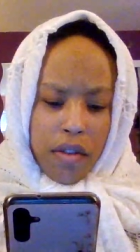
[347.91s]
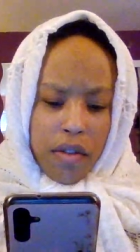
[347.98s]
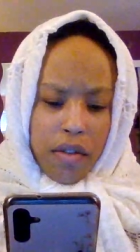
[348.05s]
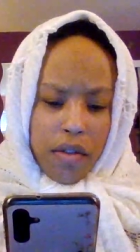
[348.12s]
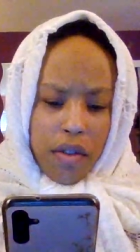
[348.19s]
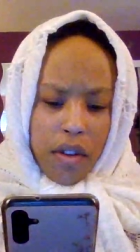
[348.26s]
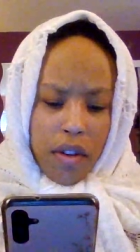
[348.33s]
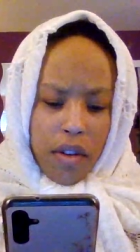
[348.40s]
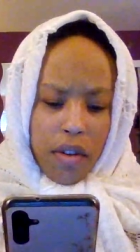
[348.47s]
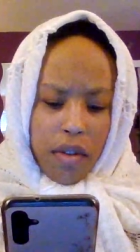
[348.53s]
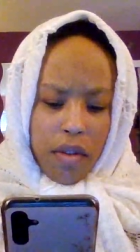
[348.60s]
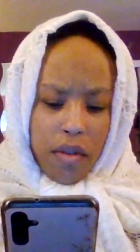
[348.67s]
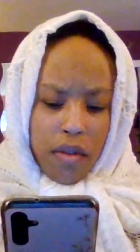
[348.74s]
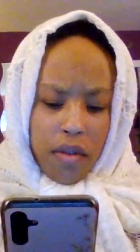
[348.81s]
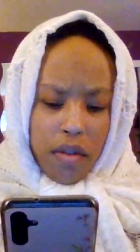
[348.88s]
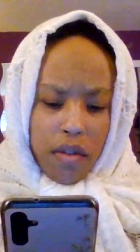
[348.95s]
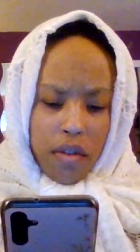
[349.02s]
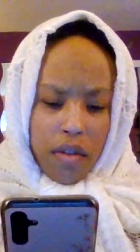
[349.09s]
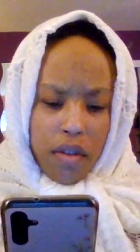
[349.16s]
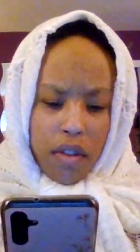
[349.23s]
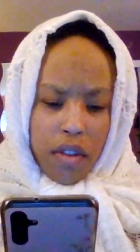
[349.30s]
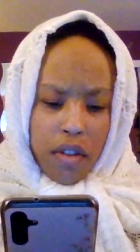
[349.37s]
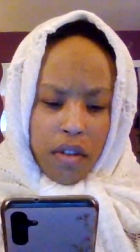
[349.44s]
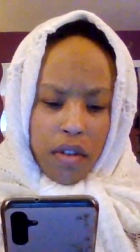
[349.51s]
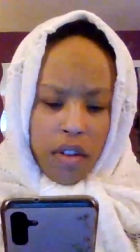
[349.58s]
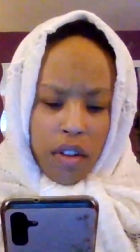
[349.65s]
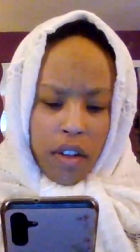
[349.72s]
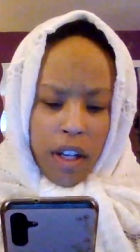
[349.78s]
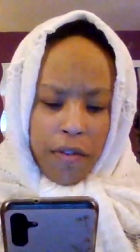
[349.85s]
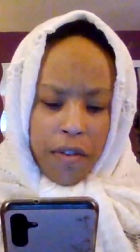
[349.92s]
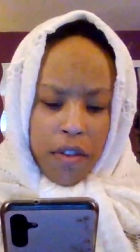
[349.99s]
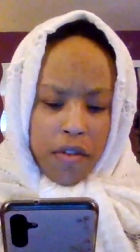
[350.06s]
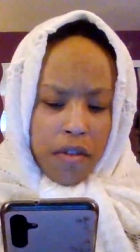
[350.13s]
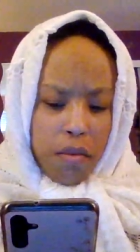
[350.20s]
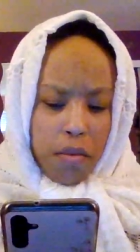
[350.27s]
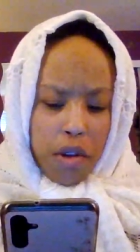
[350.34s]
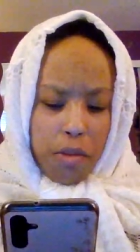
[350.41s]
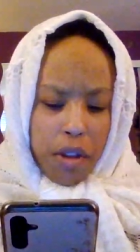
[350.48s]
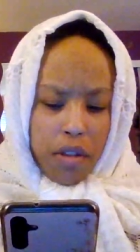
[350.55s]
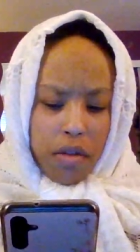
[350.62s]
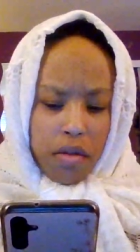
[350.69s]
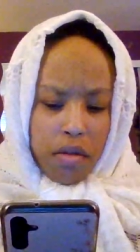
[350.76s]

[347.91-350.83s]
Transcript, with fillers: So, the left is the woman?